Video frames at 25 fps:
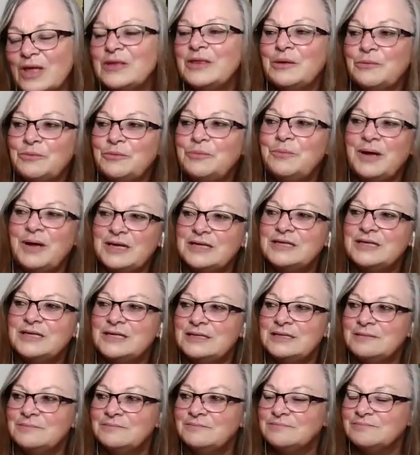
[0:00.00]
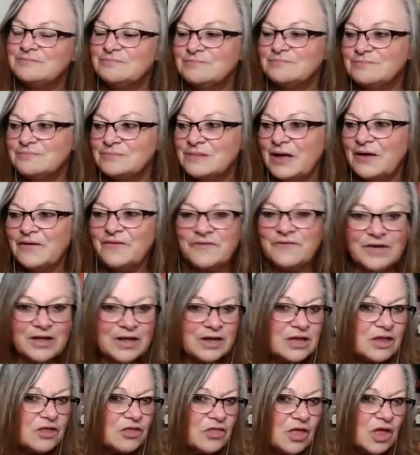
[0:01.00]
that would basically
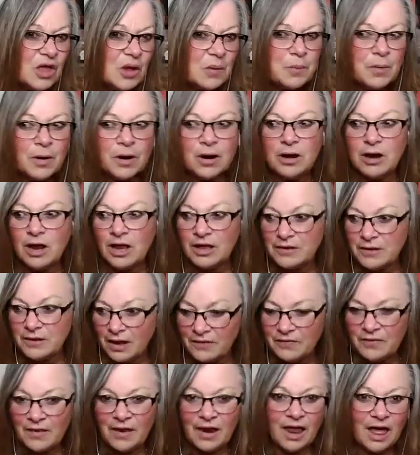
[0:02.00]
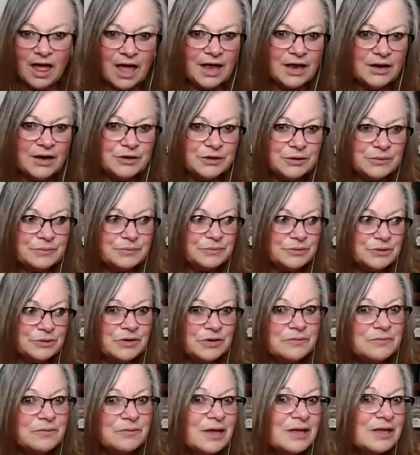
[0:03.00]
affect them like the land and
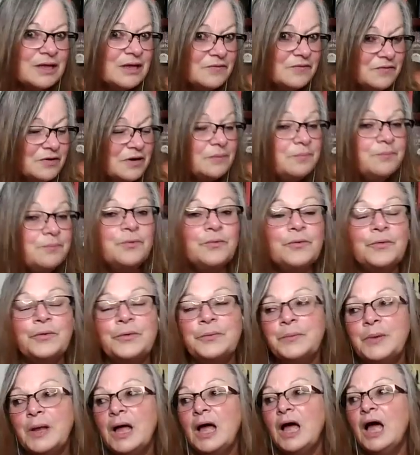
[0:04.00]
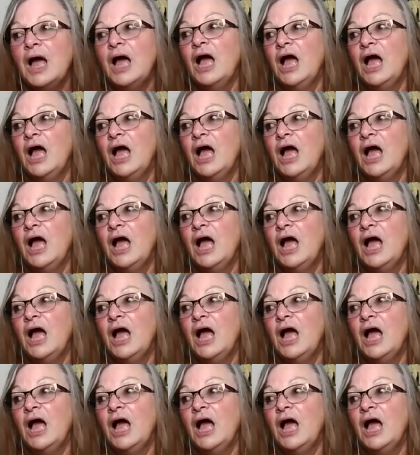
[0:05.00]
sort of like give an input.